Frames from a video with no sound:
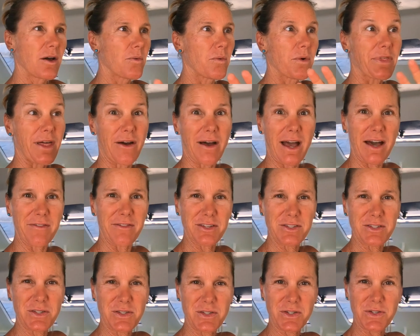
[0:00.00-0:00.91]
without having
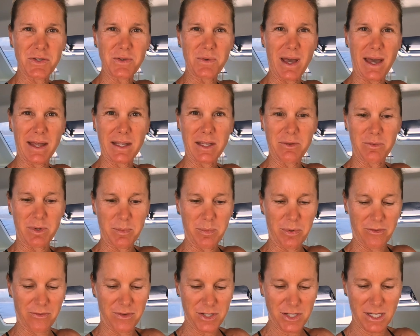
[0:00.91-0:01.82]
to do any
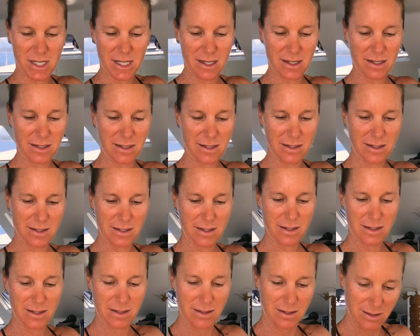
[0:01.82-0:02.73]
reprovisioning.
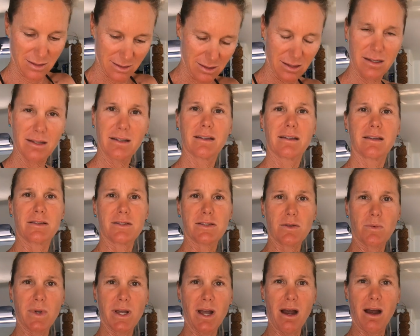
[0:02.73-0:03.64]

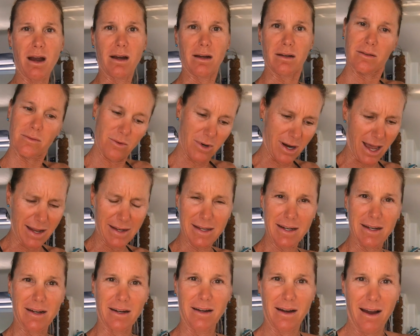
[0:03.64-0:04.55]
So we're out of
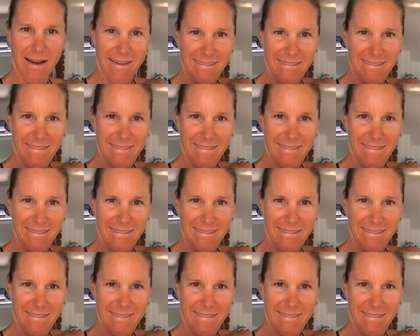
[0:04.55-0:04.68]
here.